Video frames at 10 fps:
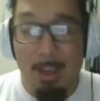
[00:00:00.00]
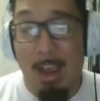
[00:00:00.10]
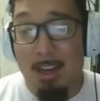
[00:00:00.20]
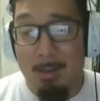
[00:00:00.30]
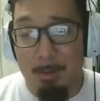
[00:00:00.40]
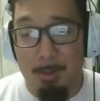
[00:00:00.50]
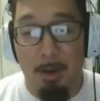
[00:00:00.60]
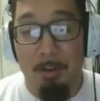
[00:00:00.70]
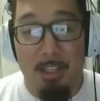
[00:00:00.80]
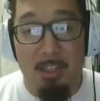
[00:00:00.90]
Adams was
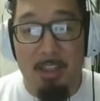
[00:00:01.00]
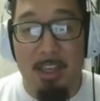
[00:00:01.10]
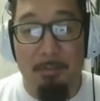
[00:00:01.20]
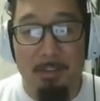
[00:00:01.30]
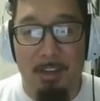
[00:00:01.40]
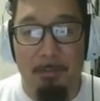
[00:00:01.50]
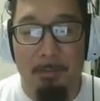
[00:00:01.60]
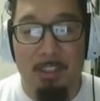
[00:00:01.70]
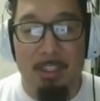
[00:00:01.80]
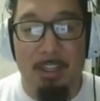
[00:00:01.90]
always a
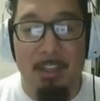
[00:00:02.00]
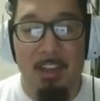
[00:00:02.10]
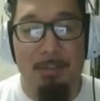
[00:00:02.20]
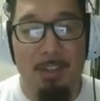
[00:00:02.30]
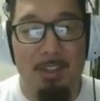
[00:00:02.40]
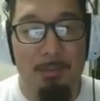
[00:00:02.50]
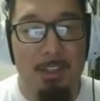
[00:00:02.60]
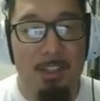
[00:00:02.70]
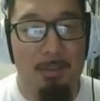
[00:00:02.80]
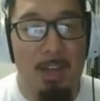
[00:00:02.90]
physically gifted
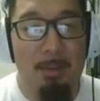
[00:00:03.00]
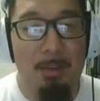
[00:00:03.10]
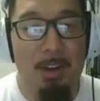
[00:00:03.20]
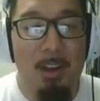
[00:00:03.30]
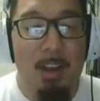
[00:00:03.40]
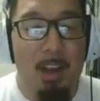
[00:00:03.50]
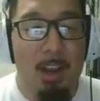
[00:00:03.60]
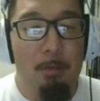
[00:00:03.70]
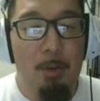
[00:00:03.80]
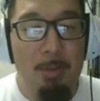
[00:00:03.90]
defensive lineman. It
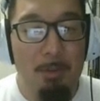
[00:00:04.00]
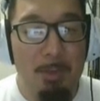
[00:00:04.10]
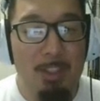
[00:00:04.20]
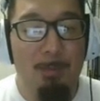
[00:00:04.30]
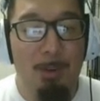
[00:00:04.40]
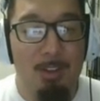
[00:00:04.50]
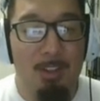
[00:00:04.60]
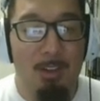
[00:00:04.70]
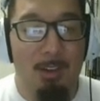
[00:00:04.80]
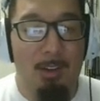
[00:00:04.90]
would be Pittsburgh
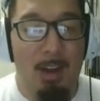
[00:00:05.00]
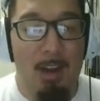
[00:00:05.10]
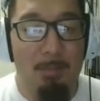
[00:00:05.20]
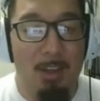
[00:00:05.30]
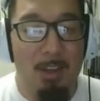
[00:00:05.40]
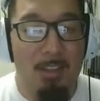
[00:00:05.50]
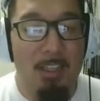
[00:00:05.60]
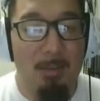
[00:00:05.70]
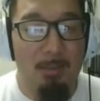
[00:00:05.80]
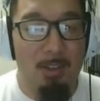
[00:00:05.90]
to kind of be a
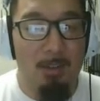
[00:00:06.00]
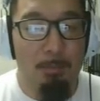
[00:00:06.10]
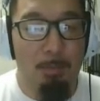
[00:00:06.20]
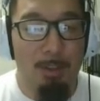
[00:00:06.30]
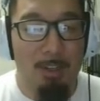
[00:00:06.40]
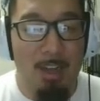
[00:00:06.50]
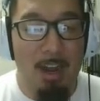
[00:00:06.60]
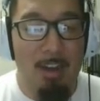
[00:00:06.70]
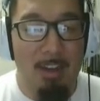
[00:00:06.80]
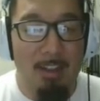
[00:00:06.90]
team to put a
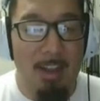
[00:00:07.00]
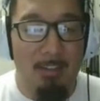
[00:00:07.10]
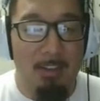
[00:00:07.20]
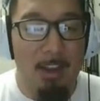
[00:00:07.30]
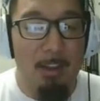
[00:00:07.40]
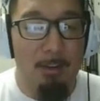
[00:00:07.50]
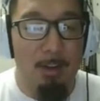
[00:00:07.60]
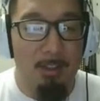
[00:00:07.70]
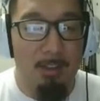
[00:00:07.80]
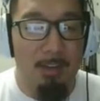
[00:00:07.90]
guy like that together
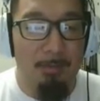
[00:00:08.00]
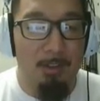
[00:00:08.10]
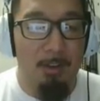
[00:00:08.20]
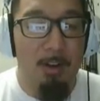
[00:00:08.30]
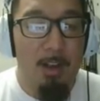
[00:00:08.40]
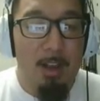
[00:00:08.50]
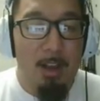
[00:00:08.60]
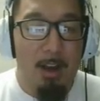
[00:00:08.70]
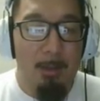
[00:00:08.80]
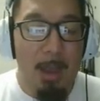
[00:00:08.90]
and stuff. So
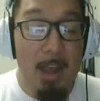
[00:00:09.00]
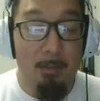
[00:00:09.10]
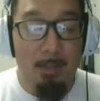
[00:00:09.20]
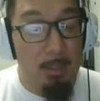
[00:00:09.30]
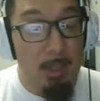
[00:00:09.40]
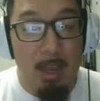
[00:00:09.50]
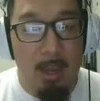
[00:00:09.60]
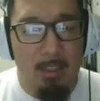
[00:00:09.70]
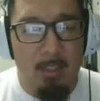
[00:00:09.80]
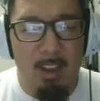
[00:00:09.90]
Adams,
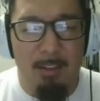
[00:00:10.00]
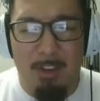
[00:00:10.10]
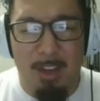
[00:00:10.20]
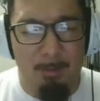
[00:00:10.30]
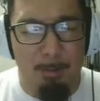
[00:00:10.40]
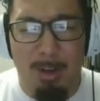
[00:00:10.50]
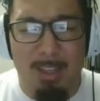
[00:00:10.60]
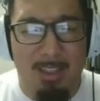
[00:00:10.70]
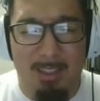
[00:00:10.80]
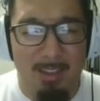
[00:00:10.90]
I forget what
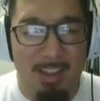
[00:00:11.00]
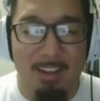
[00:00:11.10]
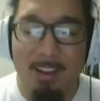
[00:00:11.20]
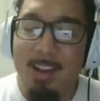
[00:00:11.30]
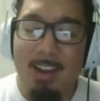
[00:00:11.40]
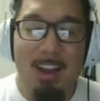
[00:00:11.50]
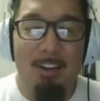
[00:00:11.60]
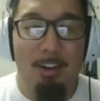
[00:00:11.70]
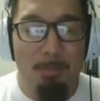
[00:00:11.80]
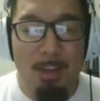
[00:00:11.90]
he like. I
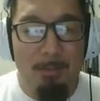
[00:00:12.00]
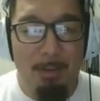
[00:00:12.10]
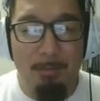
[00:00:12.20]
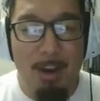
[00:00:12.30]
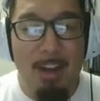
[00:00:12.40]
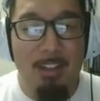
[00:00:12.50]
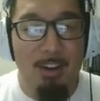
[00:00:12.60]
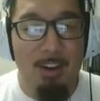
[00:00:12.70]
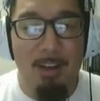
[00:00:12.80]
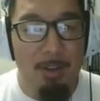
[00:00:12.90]
know PFF ratings
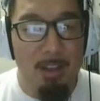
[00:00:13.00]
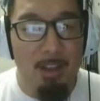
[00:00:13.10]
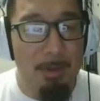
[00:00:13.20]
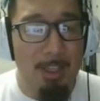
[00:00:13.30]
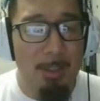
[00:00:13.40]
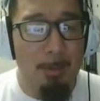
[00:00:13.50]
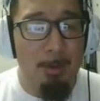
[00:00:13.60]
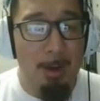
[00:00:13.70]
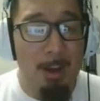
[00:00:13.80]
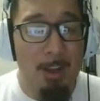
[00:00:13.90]
aren't everything, but he's been
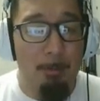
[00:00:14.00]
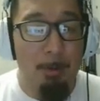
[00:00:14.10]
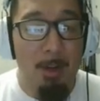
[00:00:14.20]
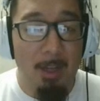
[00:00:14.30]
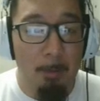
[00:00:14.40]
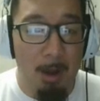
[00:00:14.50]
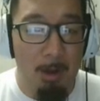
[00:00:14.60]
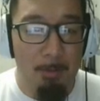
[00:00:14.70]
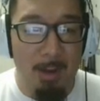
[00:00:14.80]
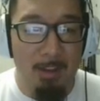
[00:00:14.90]
rating really
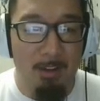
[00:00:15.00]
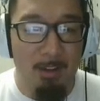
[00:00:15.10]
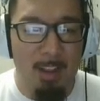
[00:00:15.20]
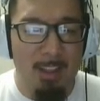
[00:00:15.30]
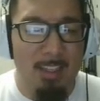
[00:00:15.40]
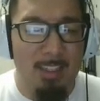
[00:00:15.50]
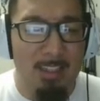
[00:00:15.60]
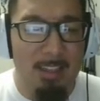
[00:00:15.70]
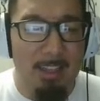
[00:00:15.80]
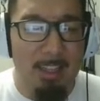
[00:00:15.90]
well by I think he's in
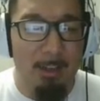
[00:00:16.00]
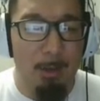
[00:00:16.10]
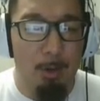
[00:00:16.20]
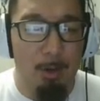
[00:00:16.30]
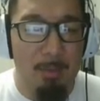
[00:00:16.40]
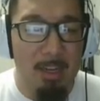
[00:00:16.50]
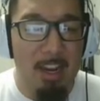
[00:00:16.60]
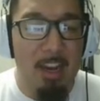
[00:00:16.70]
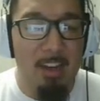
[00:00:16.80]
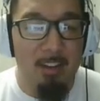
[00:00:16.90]
like the low to mid
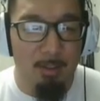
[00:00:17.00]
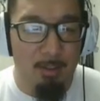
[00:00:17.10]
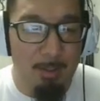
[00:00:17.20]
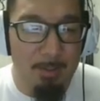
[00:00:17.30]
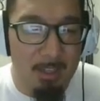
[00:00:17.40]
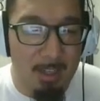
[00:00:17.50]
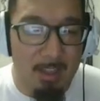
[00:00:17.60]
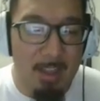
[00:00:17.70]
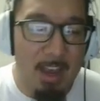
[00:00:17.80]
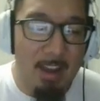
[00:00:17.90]
80s or something like
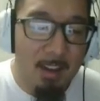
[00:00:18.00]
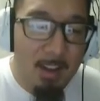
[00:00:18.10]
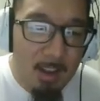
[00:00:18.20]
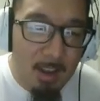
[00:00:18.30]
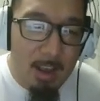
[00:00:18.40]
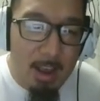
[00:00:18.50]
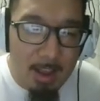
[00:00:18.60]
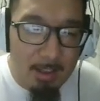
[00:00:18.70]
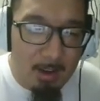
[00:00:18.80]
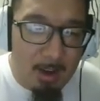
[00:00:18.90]
that.
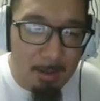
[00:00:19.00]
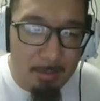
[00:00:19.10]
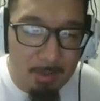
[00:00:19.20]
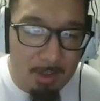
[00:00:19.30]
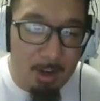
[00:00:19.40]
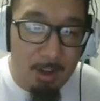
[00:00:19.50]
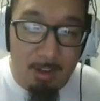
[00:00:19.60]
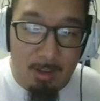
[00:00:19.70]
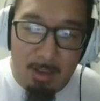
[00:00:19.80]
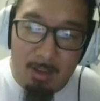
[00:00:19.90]
And
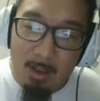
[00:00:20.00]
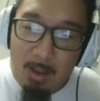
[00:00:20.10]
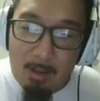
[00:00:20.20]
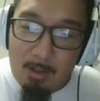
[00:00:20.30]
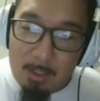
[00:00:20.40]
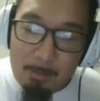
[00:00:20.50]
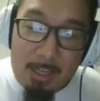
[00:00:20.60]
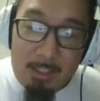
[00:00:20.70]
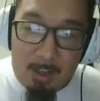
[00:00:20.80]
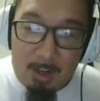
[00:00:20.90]
it just
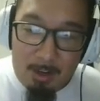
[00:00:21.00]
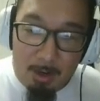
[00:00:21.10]
based on